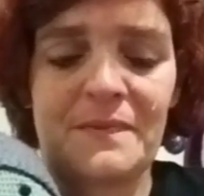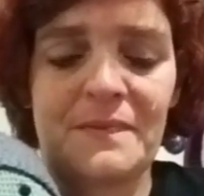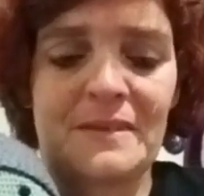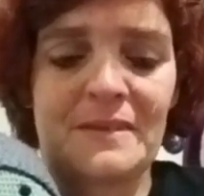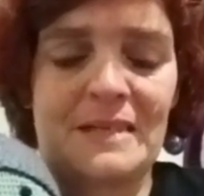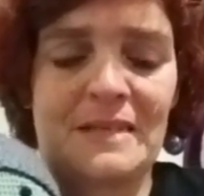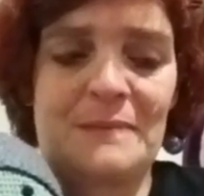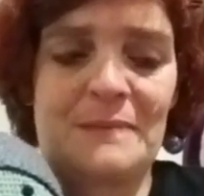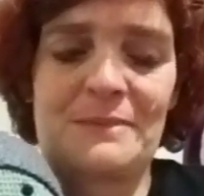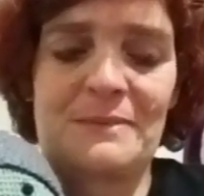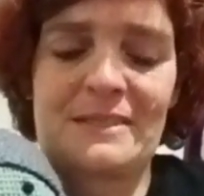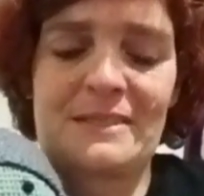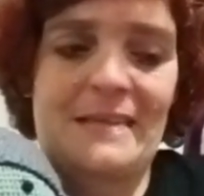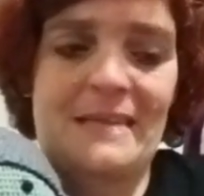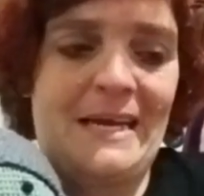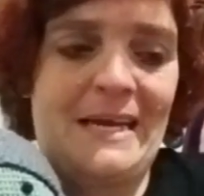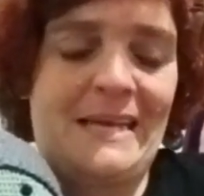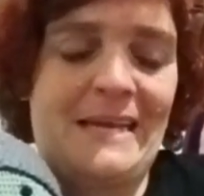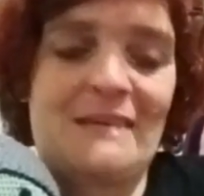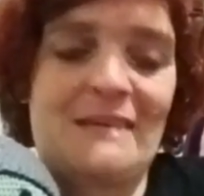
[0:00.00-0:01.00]
I'm
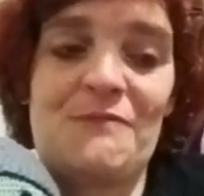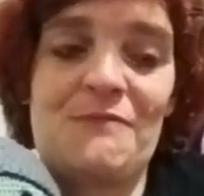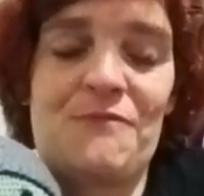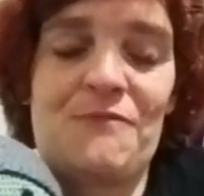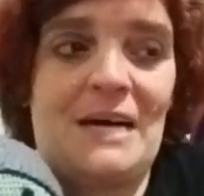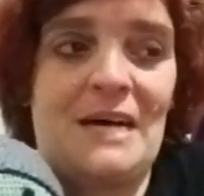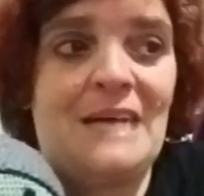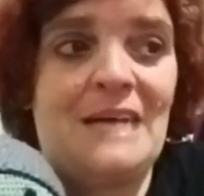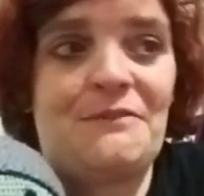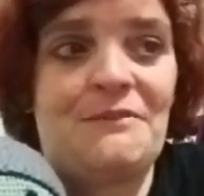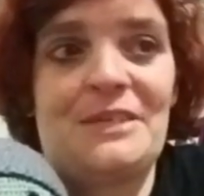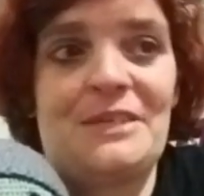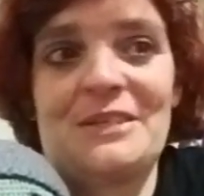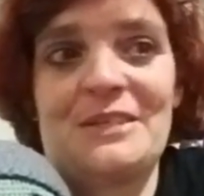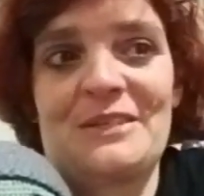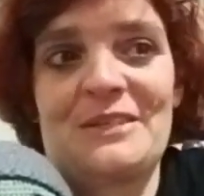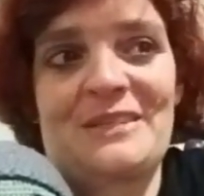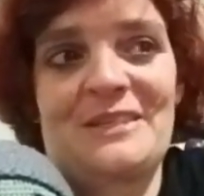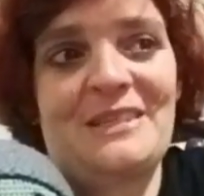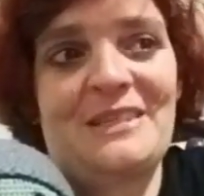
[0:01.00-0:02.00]
saying 5
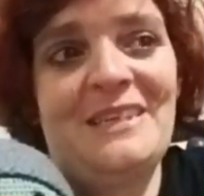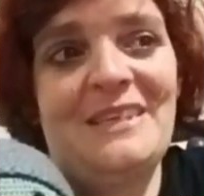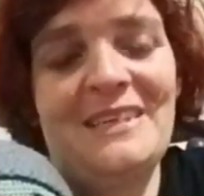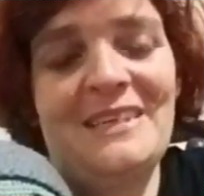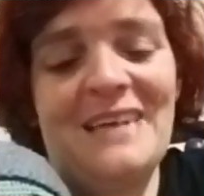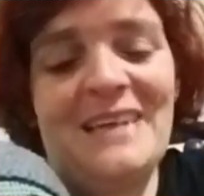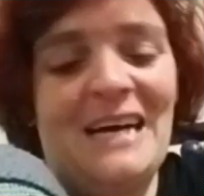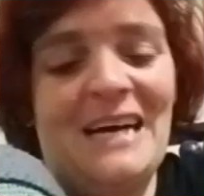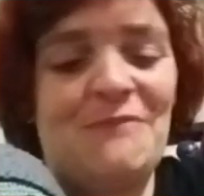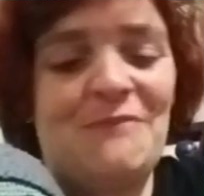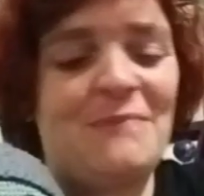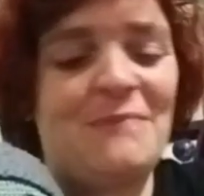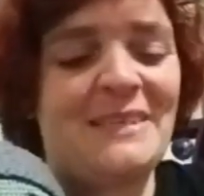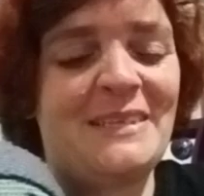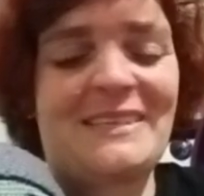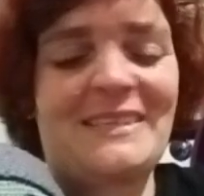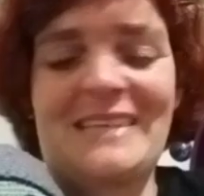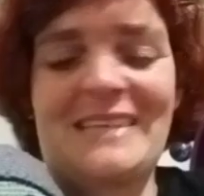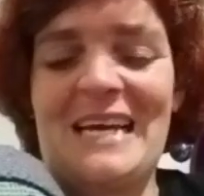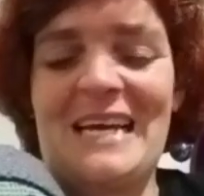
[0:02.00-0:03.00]
years. I've
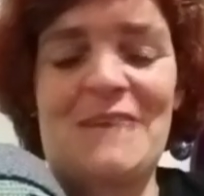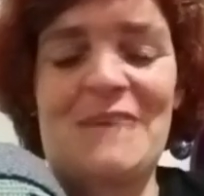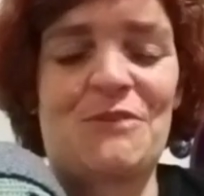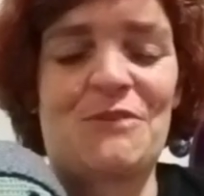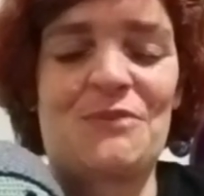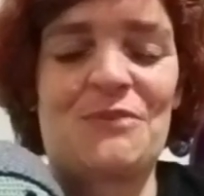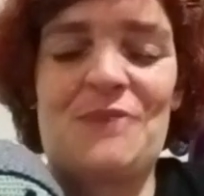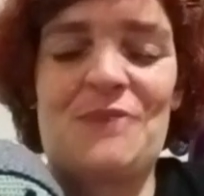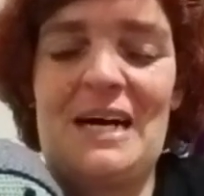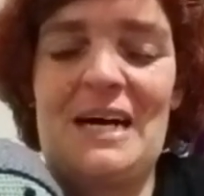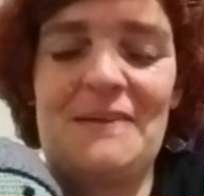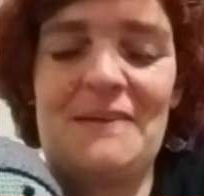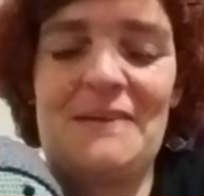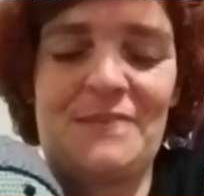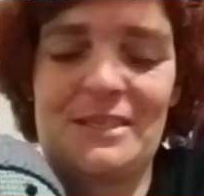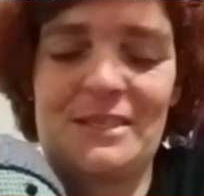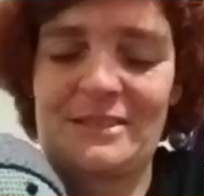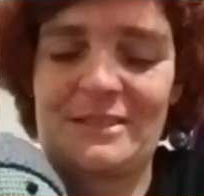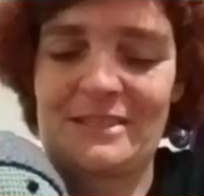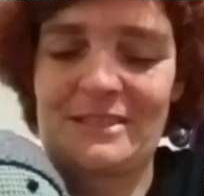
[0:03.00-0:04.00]
been saying for 5
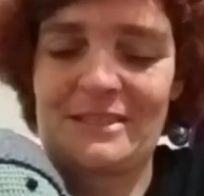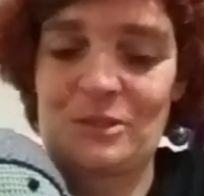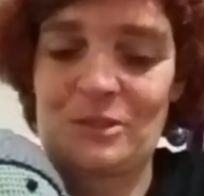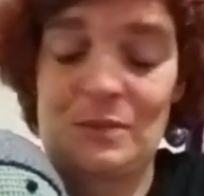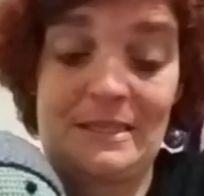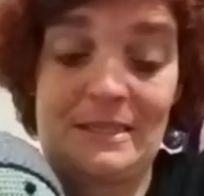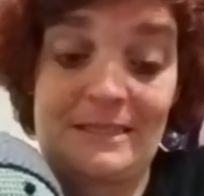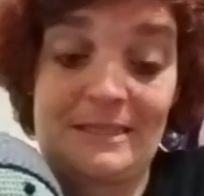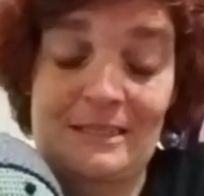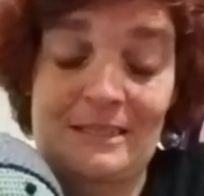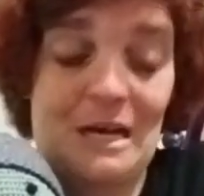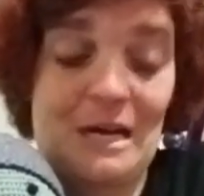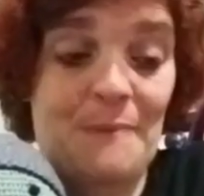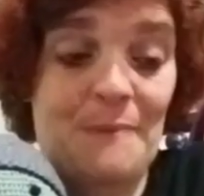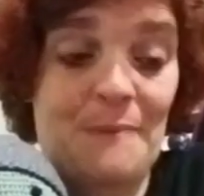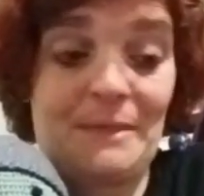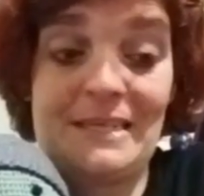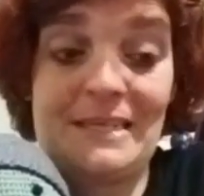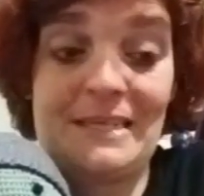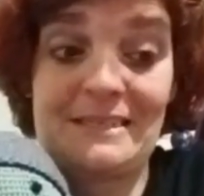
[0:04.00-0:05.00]
years it's going to
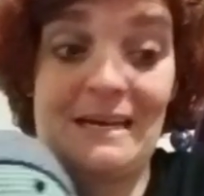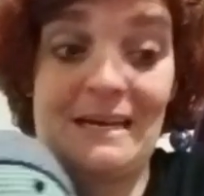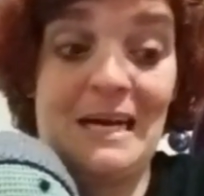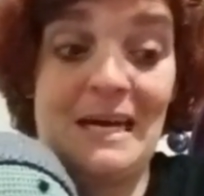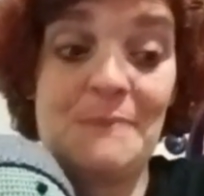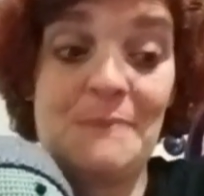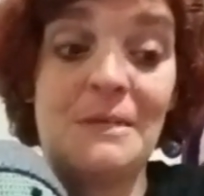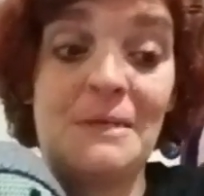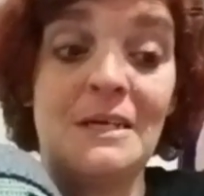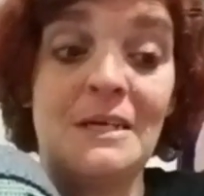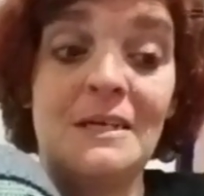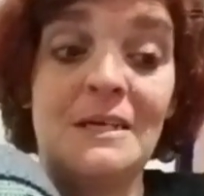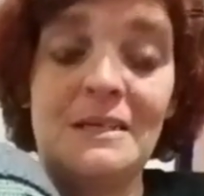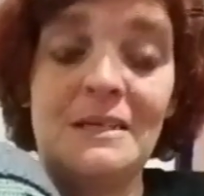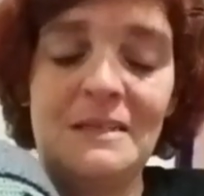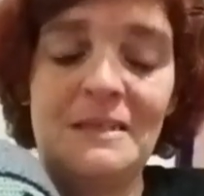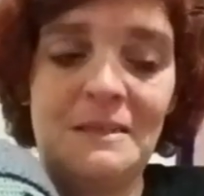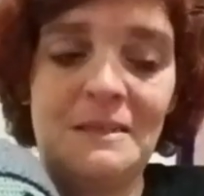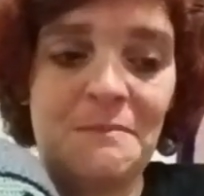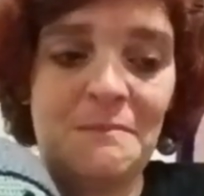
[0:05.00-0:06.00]
stop anytime.
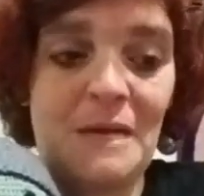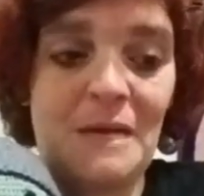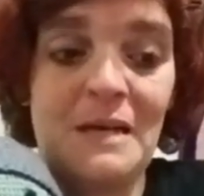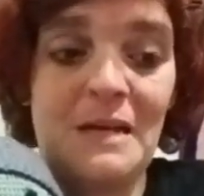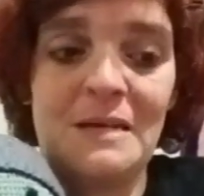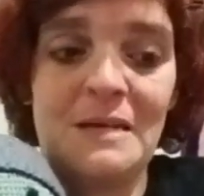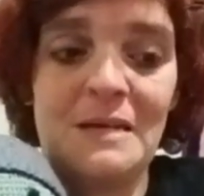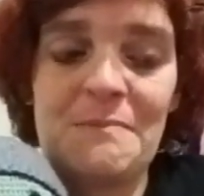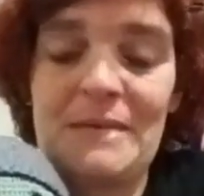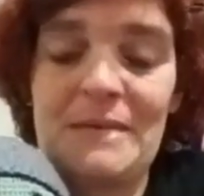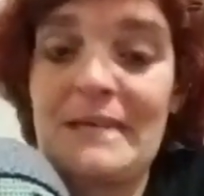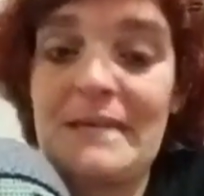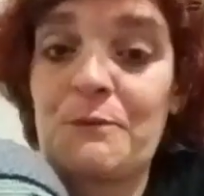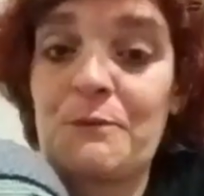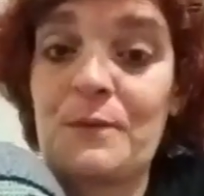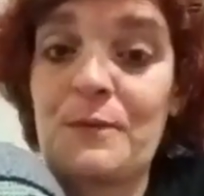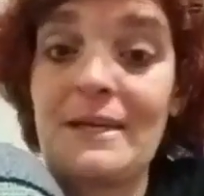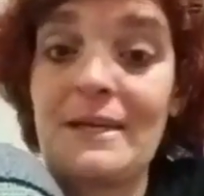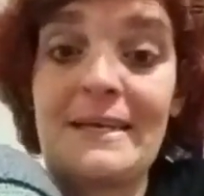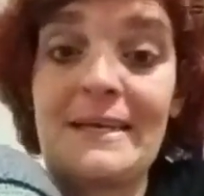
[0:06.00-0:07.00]
But it
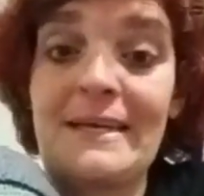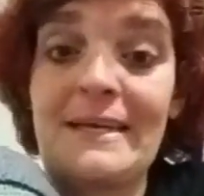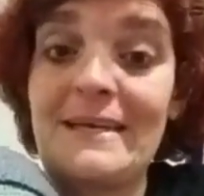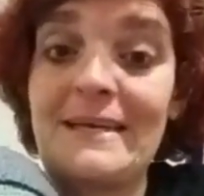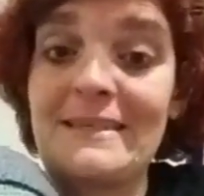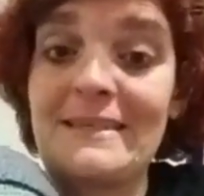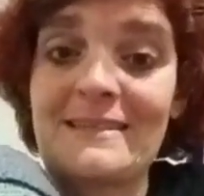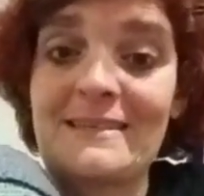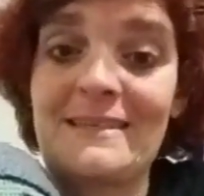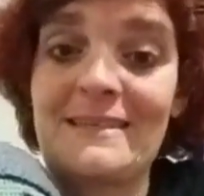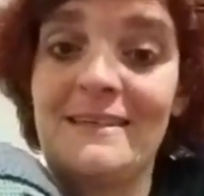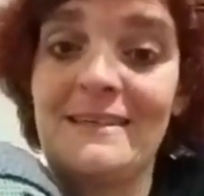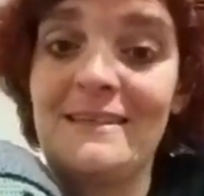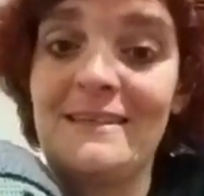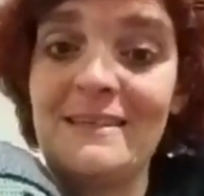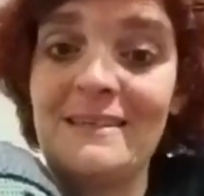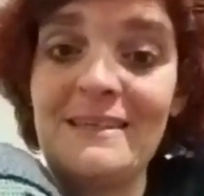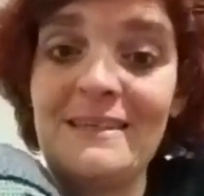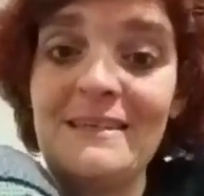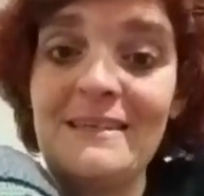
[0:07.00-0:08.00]
really is.
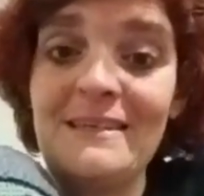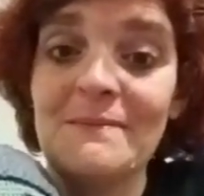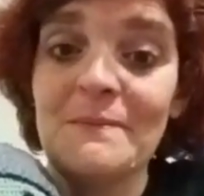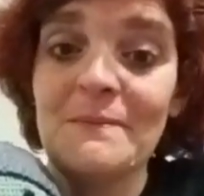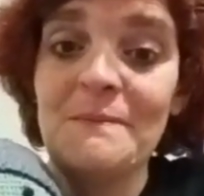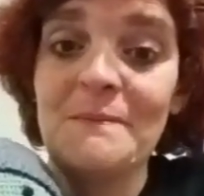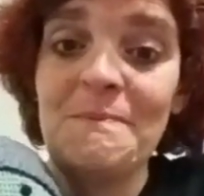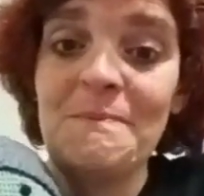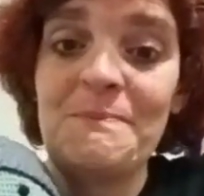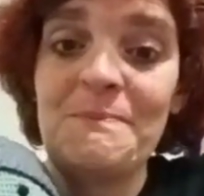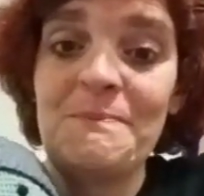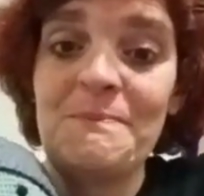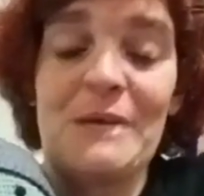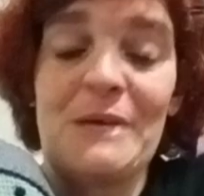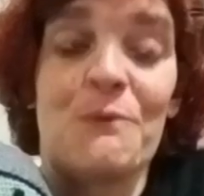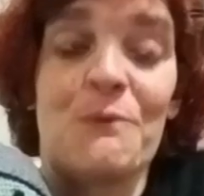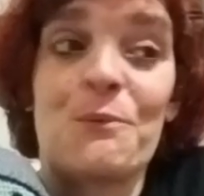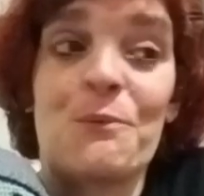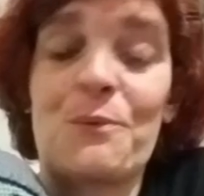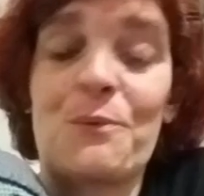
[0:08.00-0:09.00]

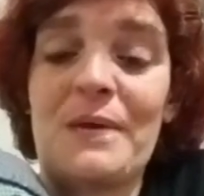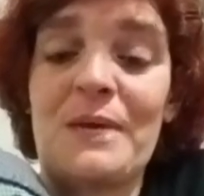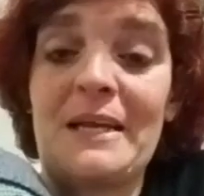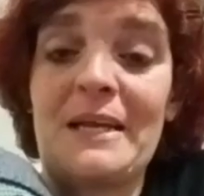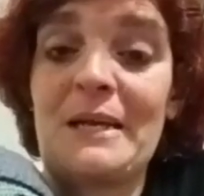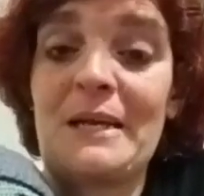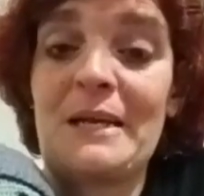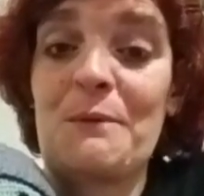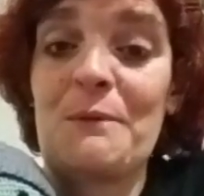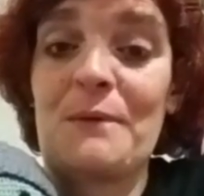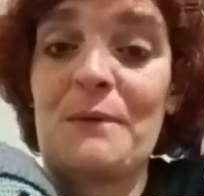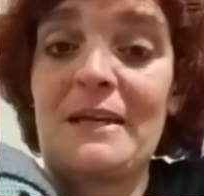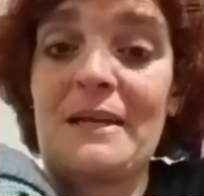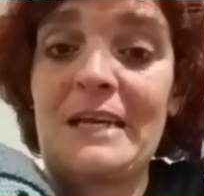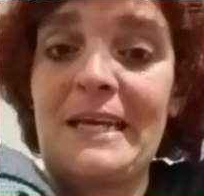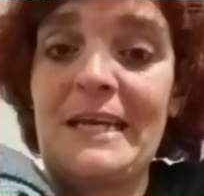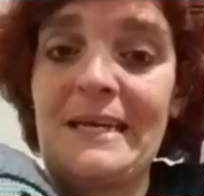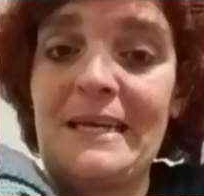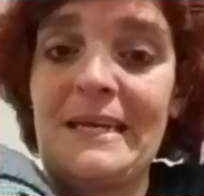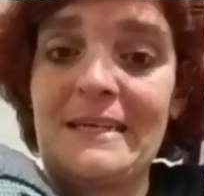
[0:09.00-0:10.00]
It really,
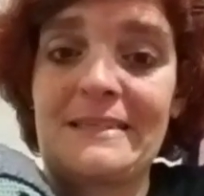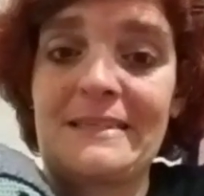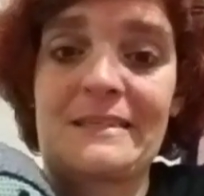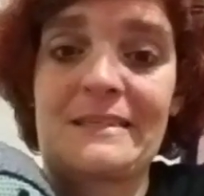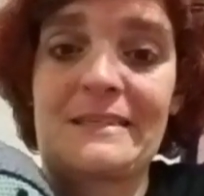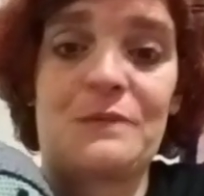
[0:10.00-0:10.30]
really is.